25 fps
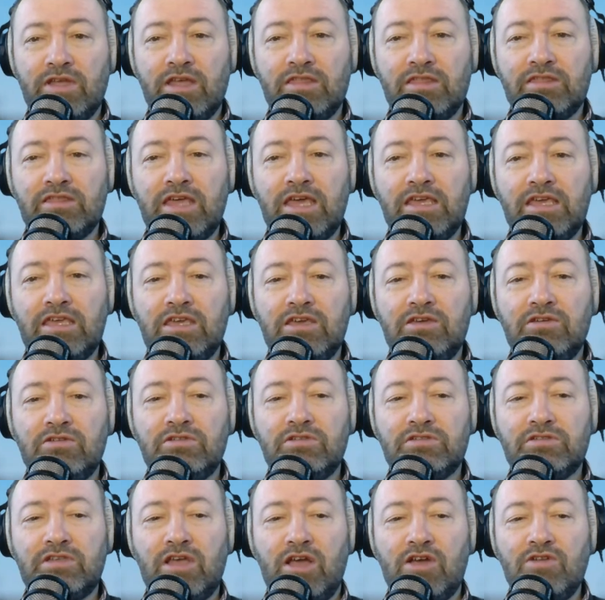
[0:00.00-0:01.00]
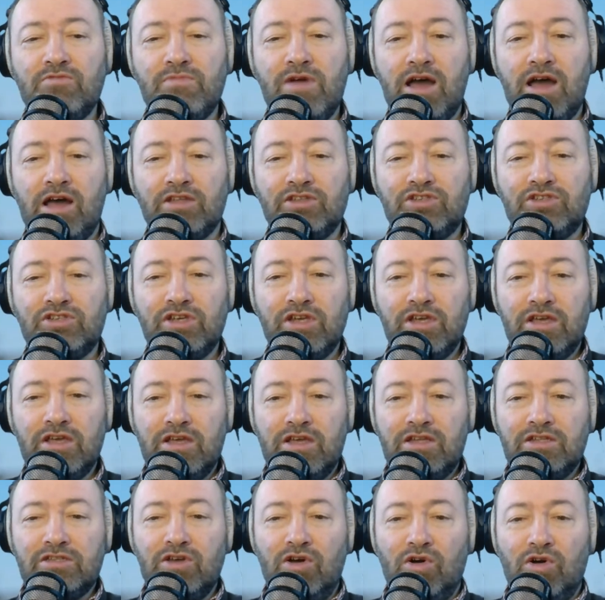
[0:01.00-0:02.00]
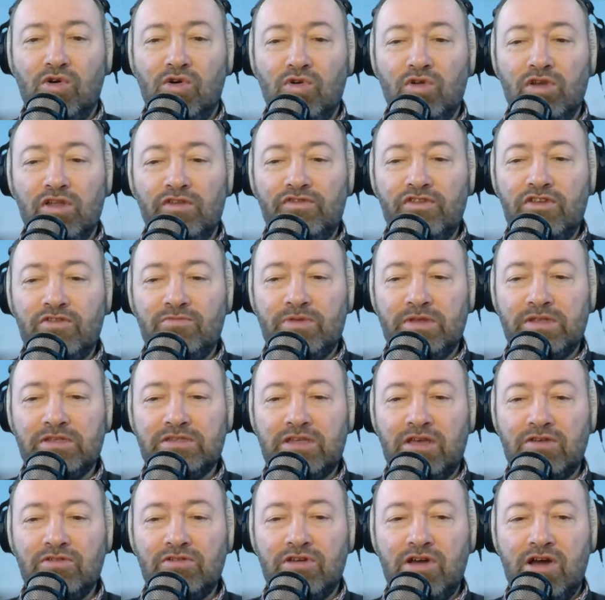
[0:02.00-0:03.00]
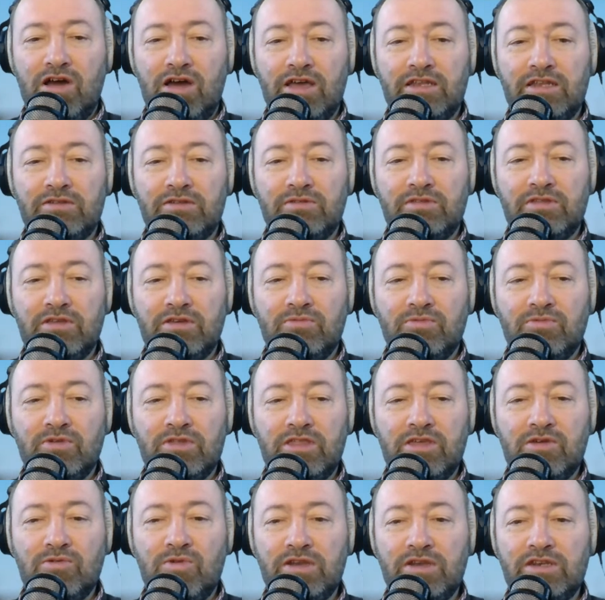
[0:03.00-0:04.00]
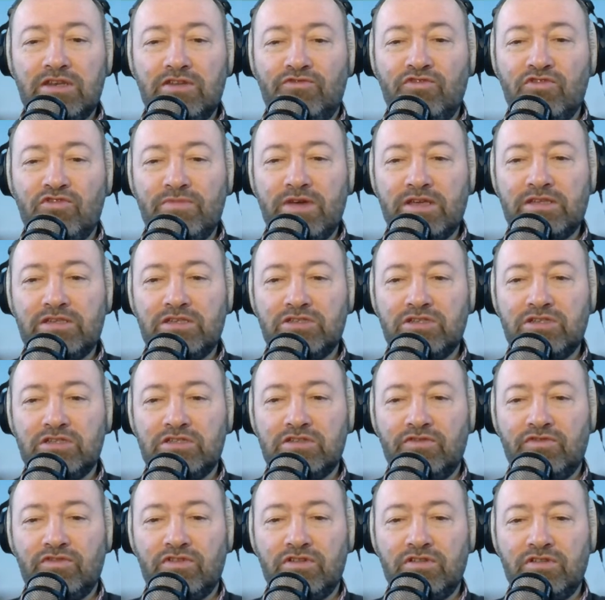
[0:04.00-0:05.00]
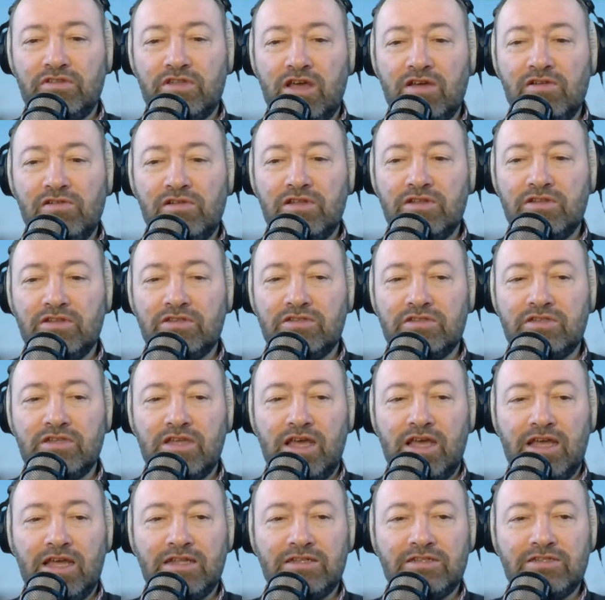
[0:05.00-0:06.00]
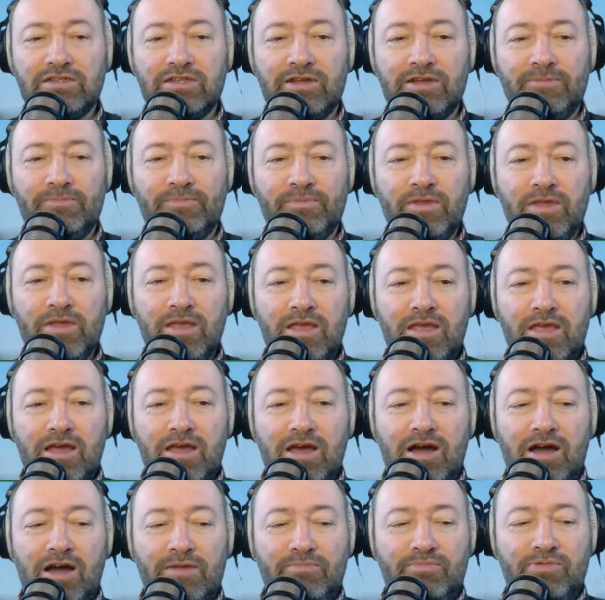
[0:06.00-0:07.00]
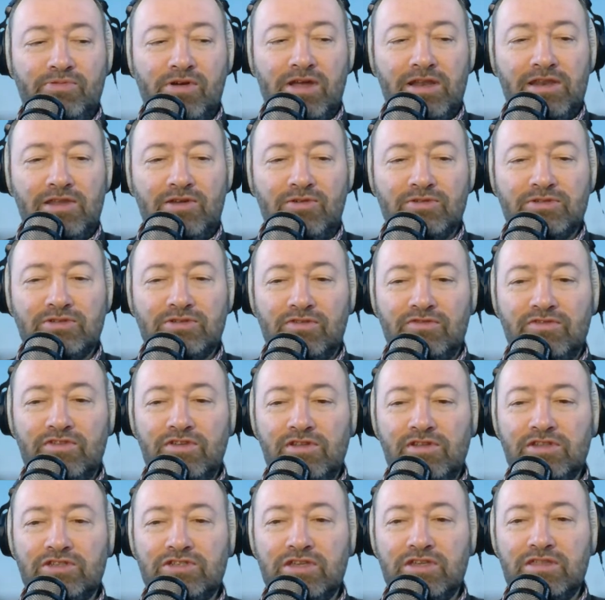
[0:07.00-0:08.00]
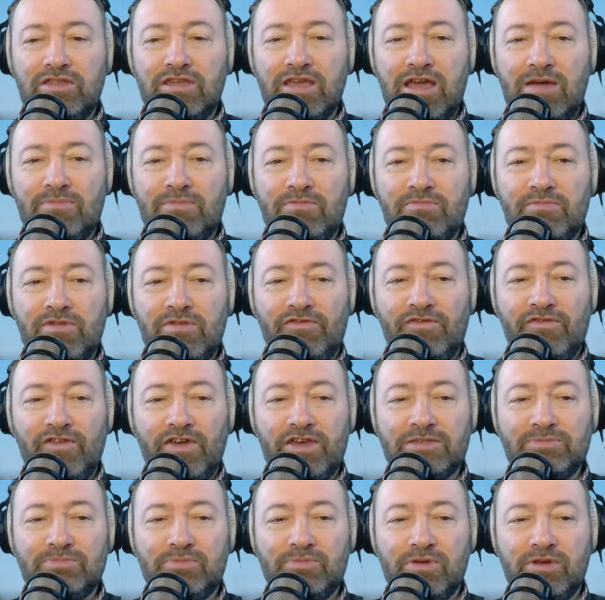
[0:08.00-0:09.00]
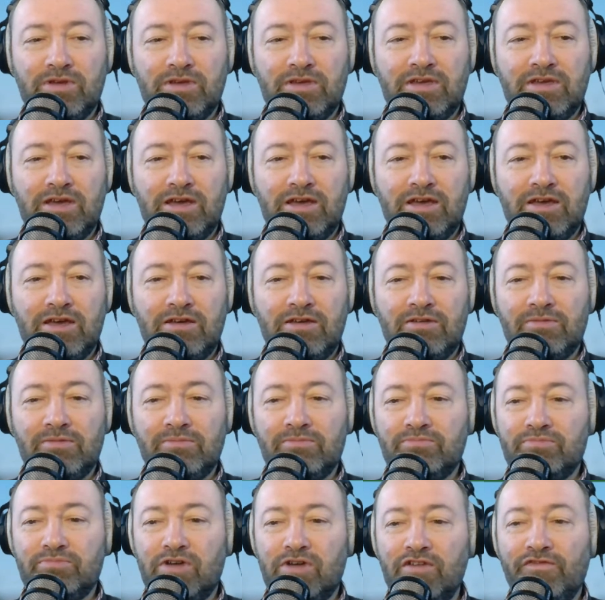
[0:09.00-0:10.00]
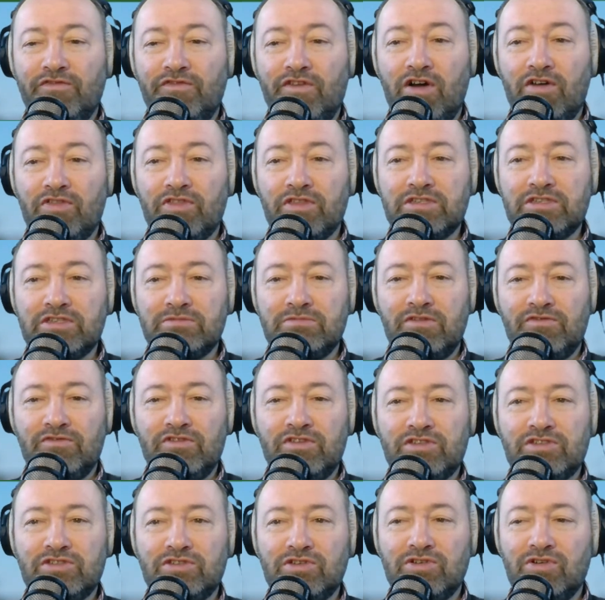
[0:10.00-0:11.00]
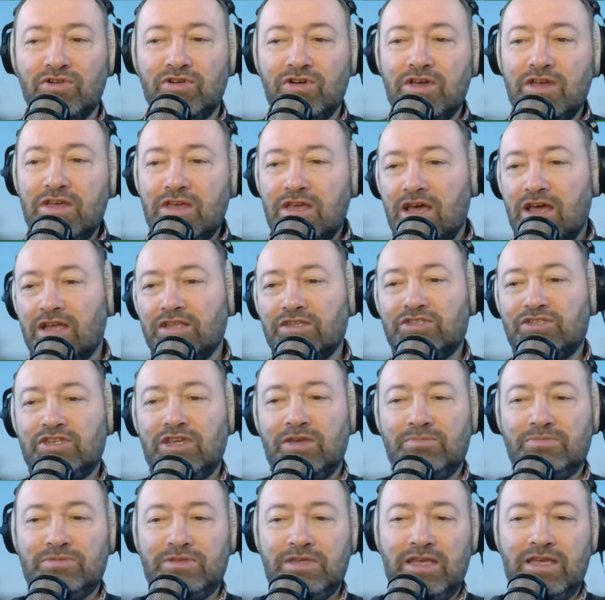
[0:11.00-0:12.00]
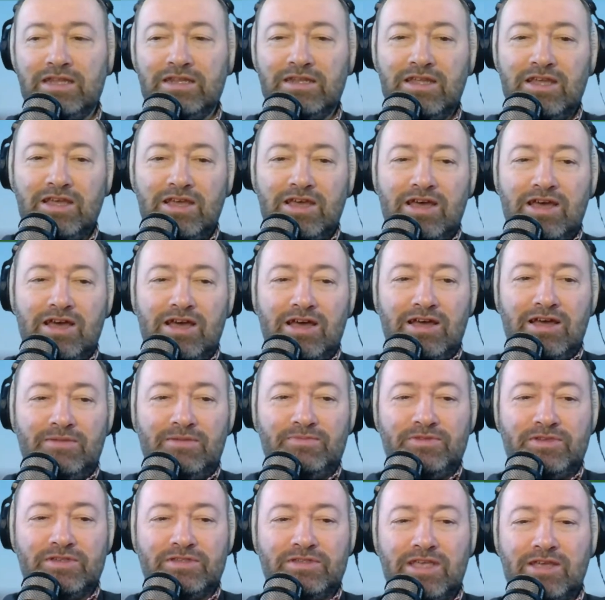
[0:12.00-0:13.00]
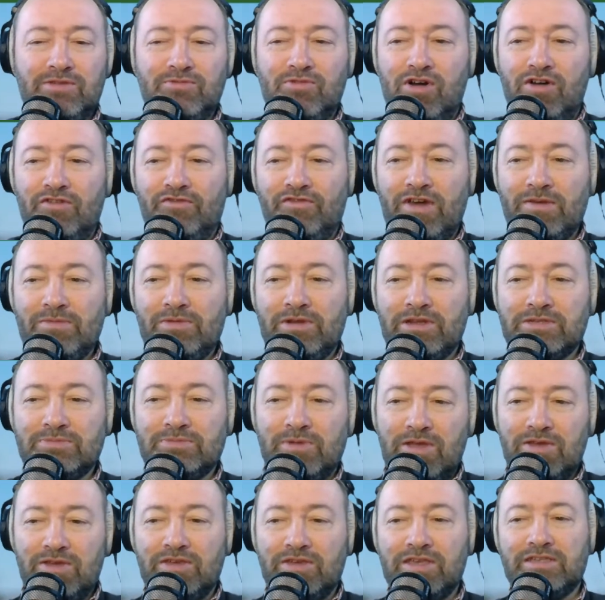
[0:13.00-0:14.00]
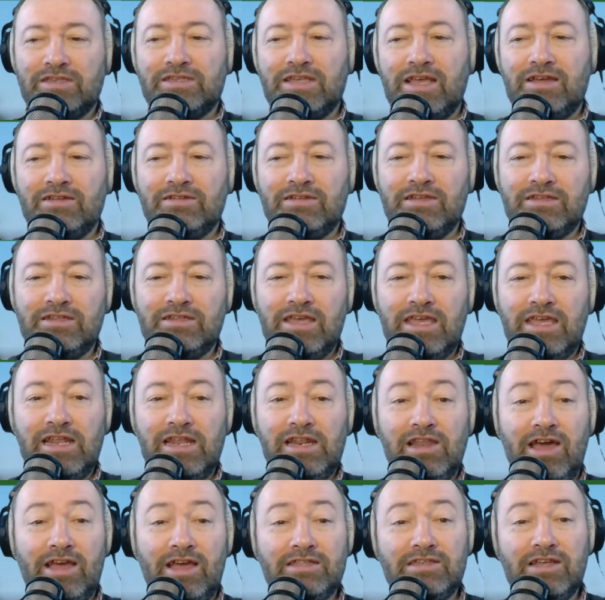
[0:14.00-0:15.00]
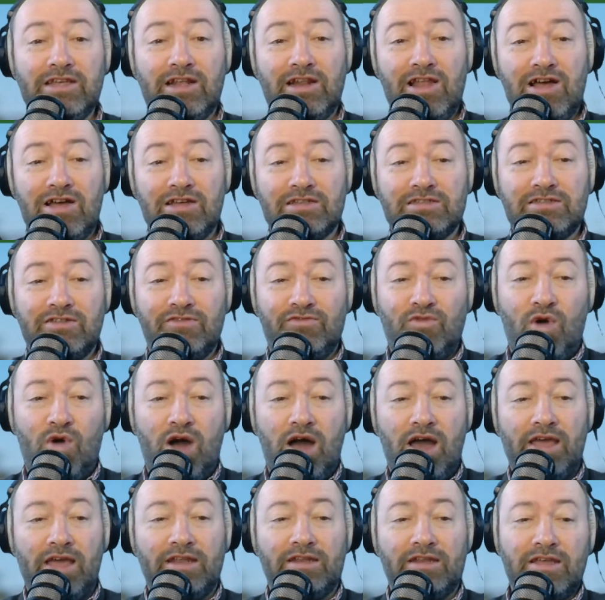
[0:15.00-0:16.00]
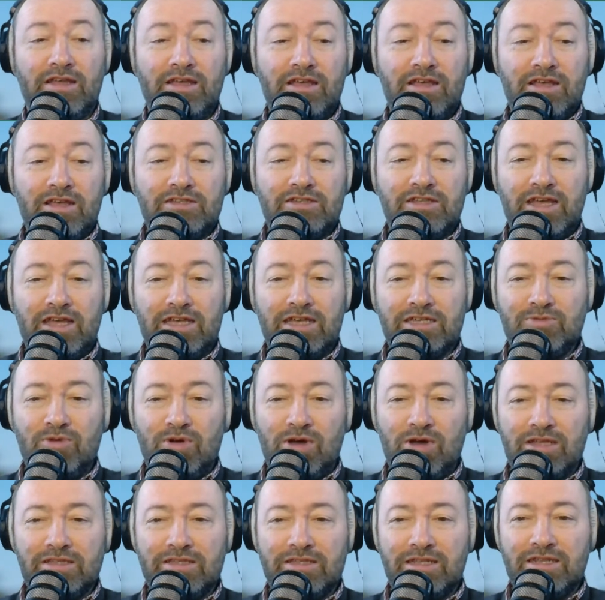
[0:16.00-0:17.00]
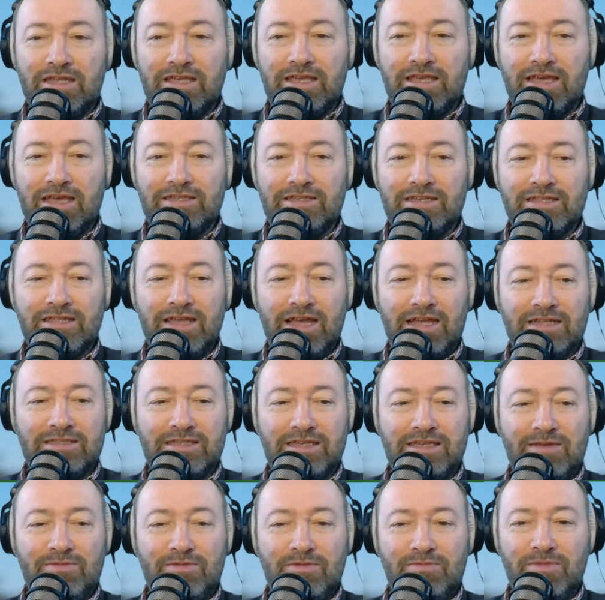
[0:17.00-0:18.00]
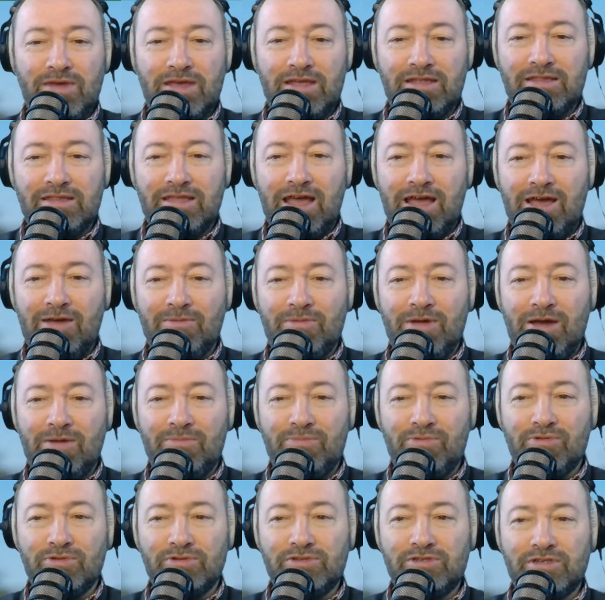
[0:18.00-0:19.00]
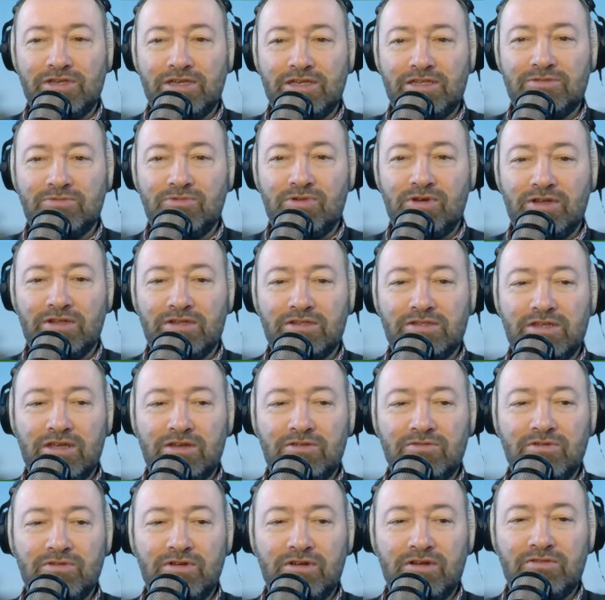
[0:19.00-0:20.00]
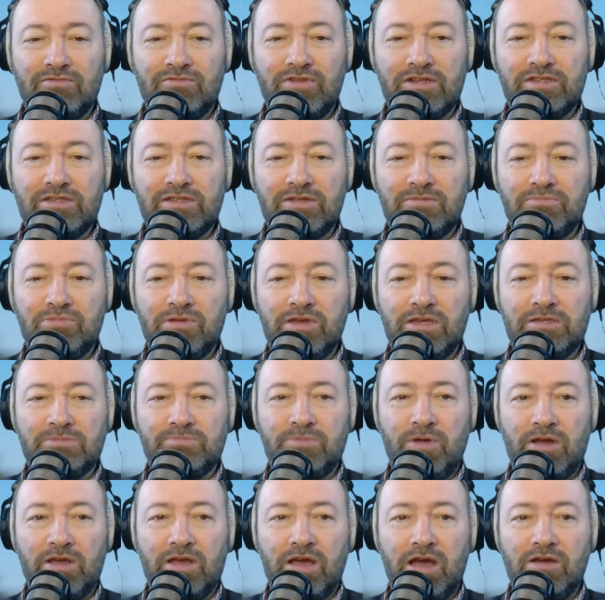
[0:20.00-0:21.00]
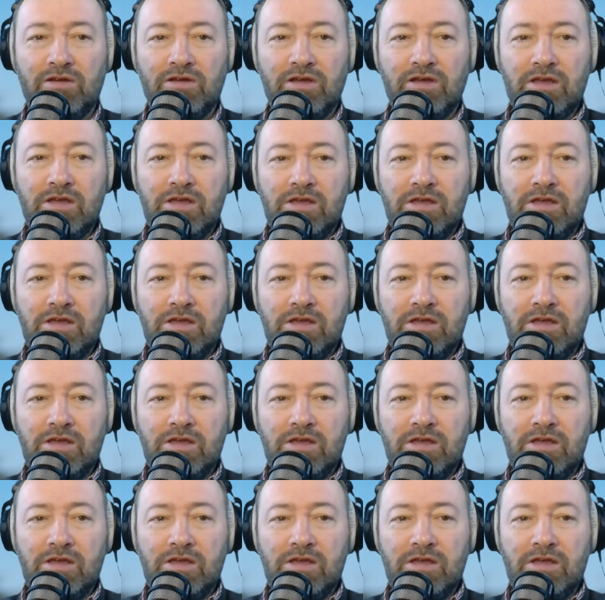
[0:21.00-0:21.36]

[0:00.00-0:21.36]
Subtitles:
And thank you so much to all of you. You've been so kind with your wonderful messages of condolence, and I put a little sort of eulogy thing up on my Facebook profile that some of you saw and chipped in to say what a fabulous bloke he sounded. He liked a glass of wine, so that's why I dedicated that to him and made that about Portuguese wine. So rest in peace, Bucko.